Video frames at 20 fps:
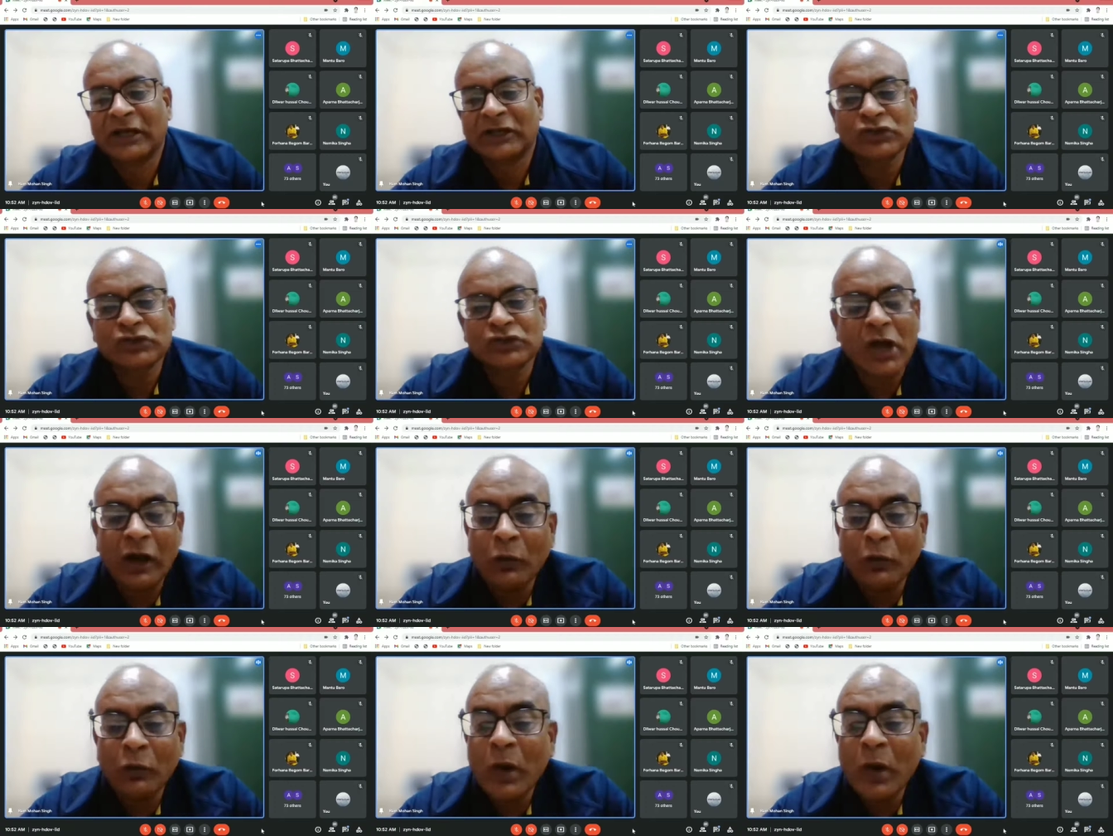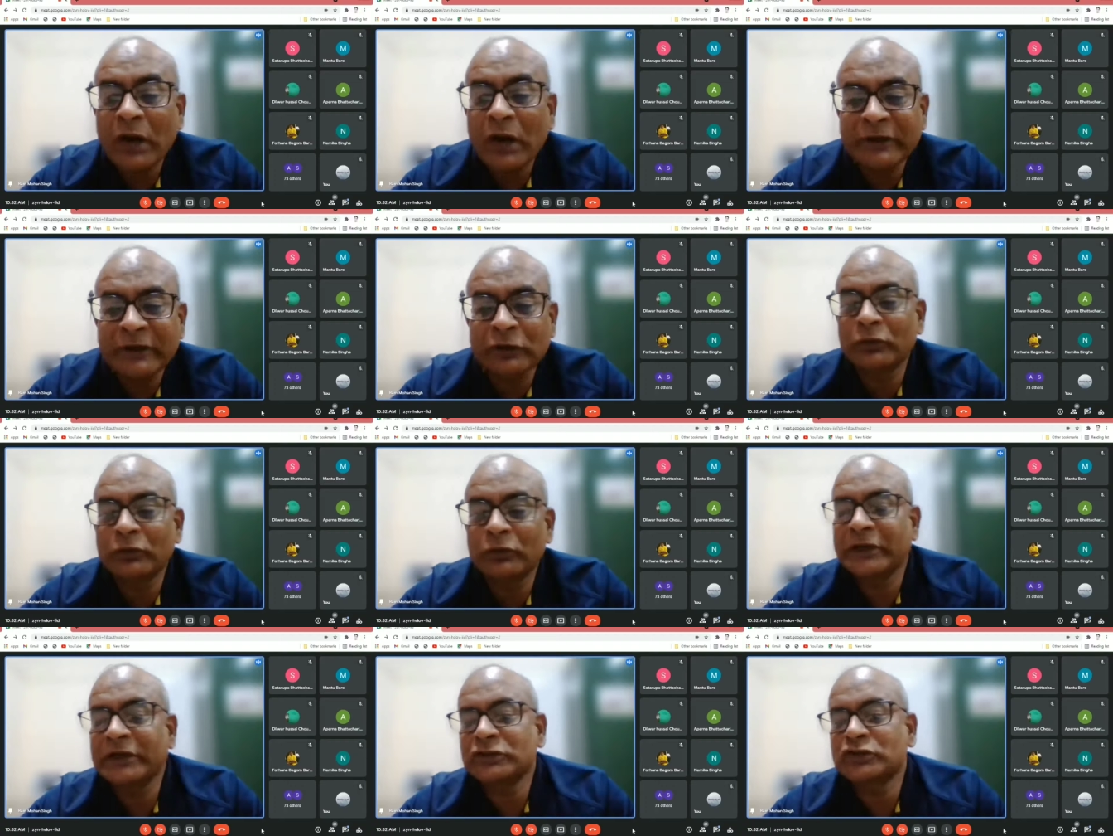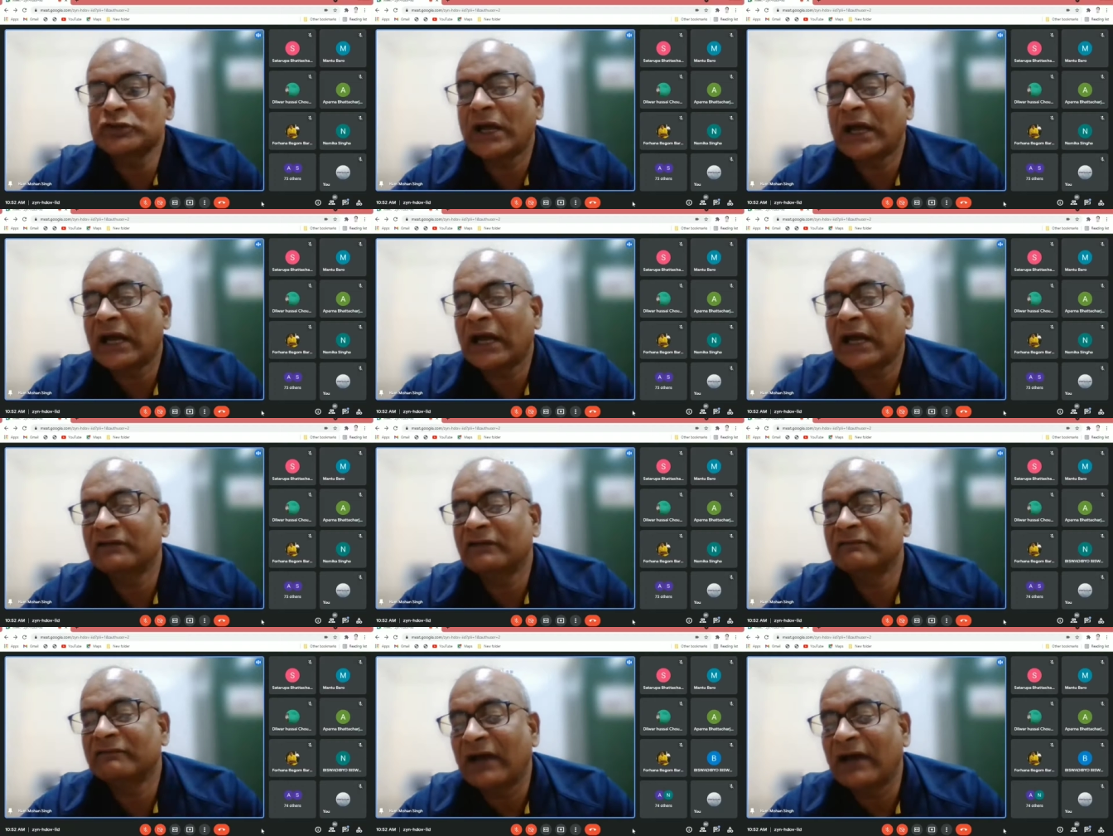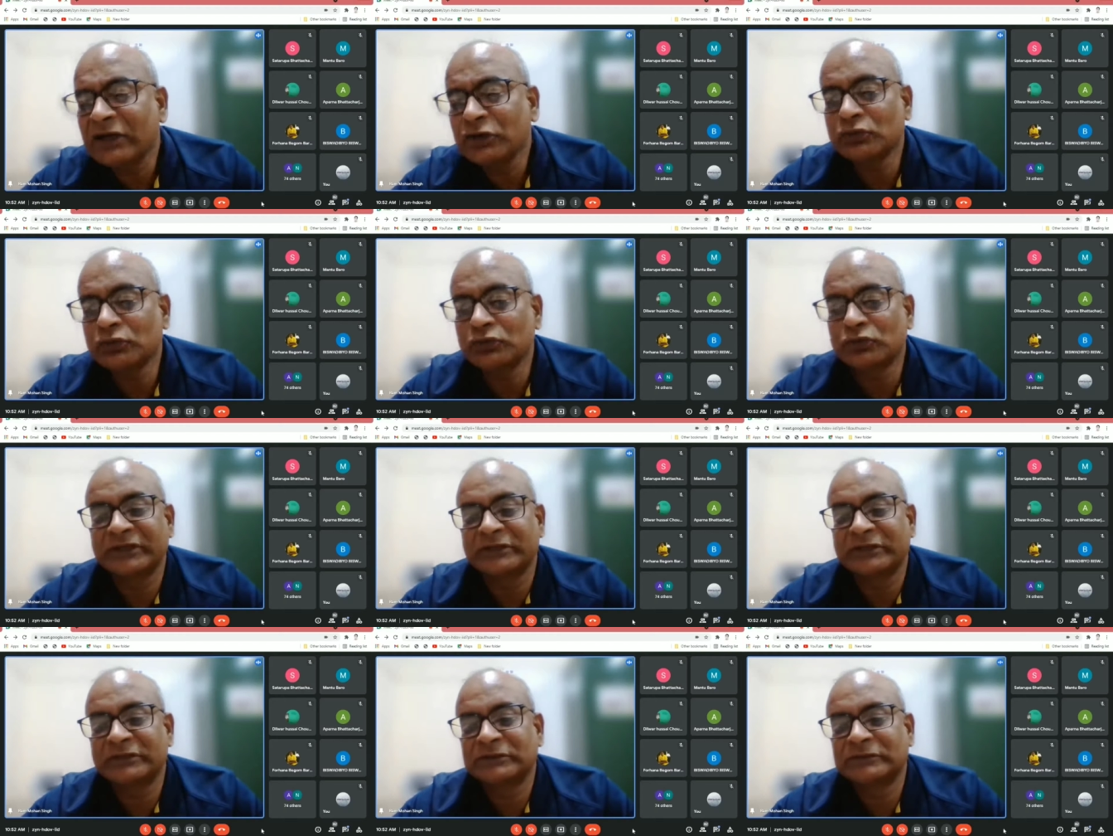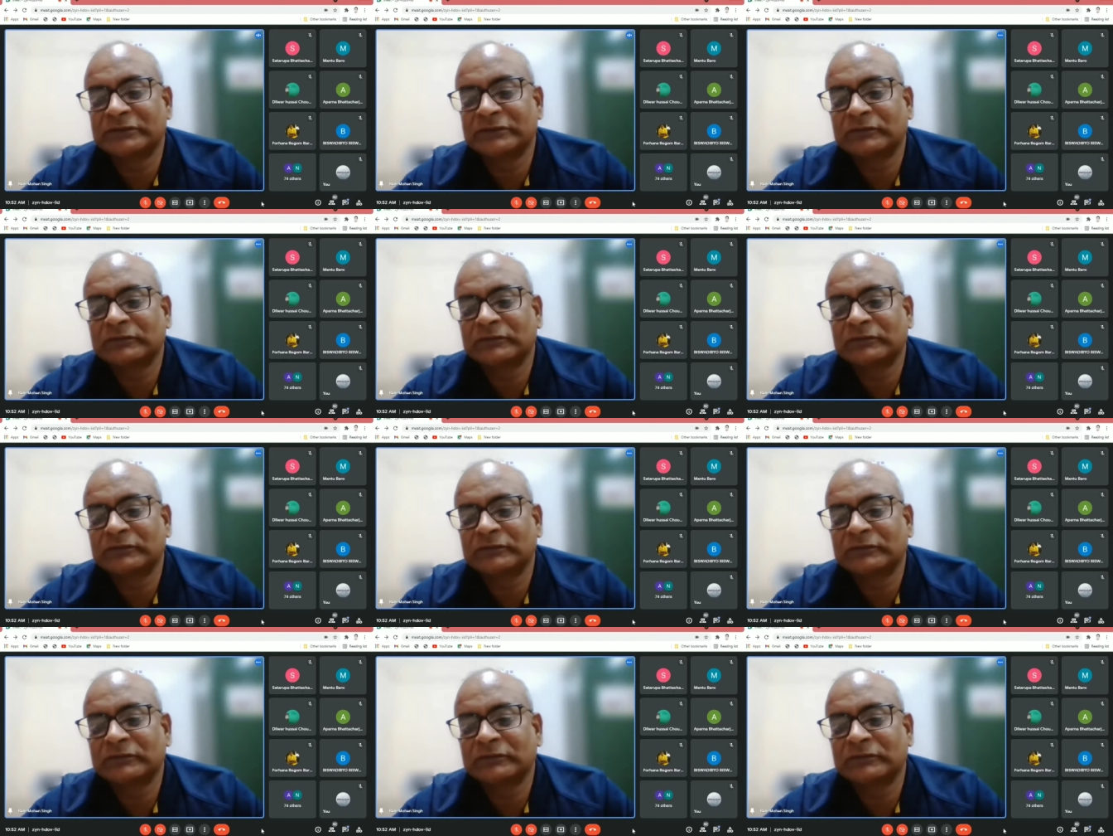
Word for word: So how are we going to add value to it?